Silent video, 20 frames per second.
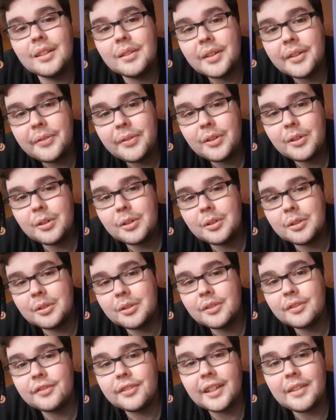with
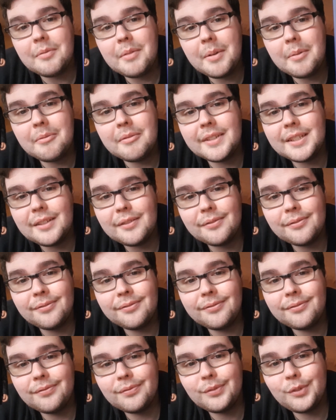your favourite memories of
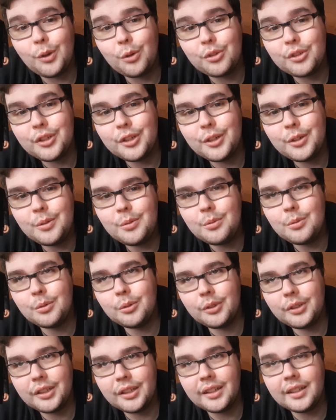Doctor
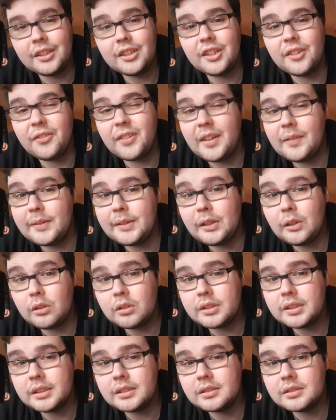Who and your favourite
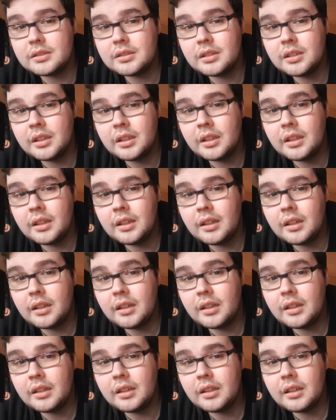Doctor.
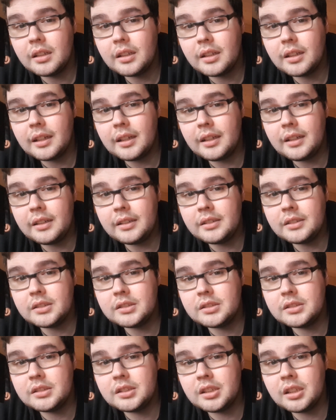
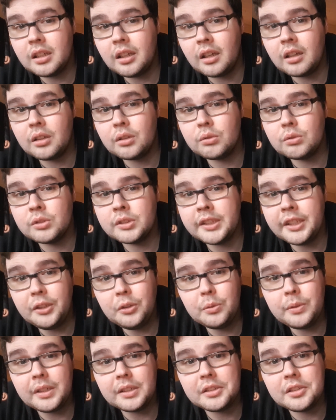And I'll see
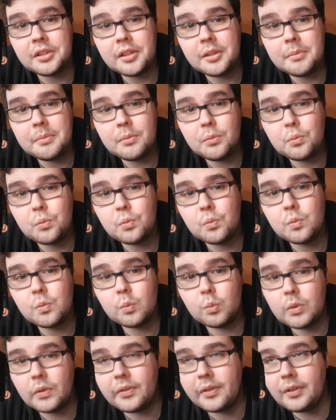you next time
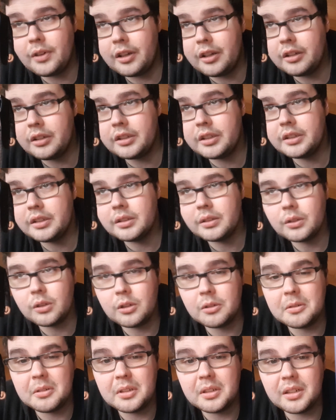with a vlog
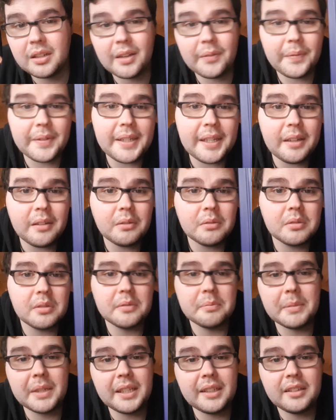or a video
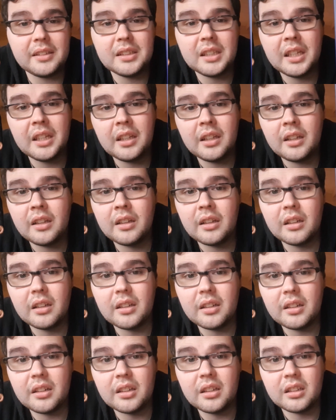of me
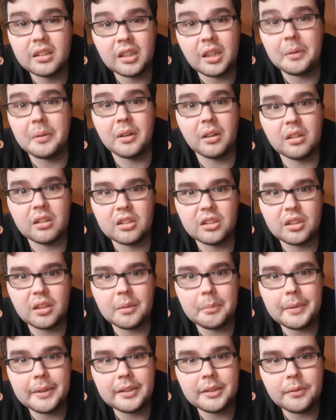going on
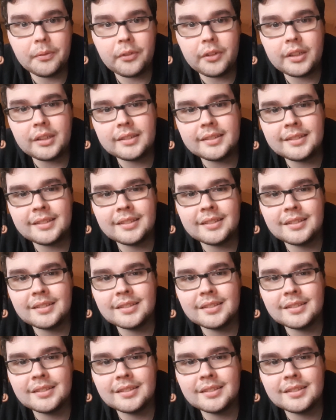about something.